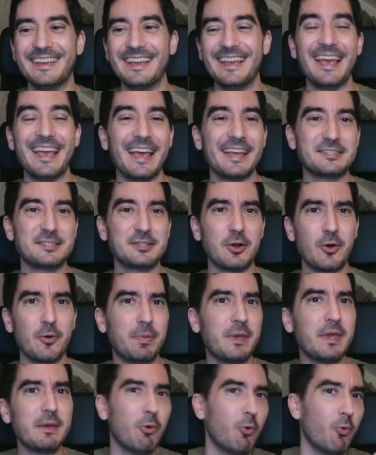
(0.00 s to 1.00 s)
And so
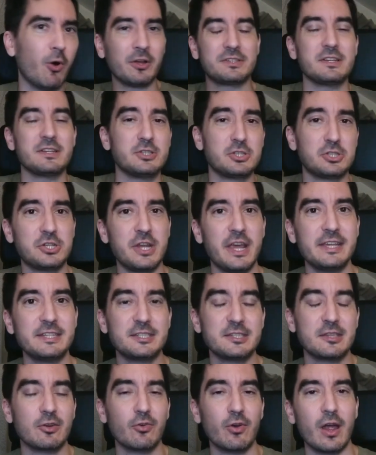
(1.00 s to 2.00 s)
people want to
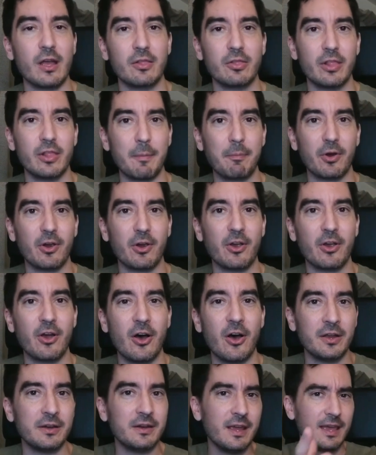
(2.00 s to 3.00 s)
chase the
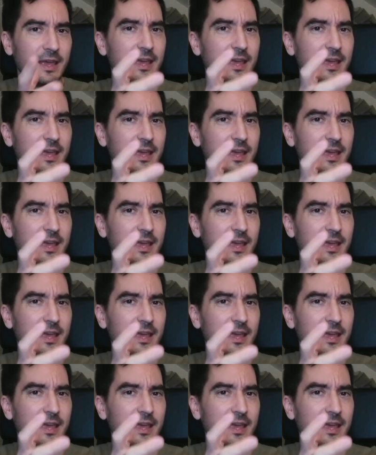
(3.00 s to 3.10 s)
leprechaun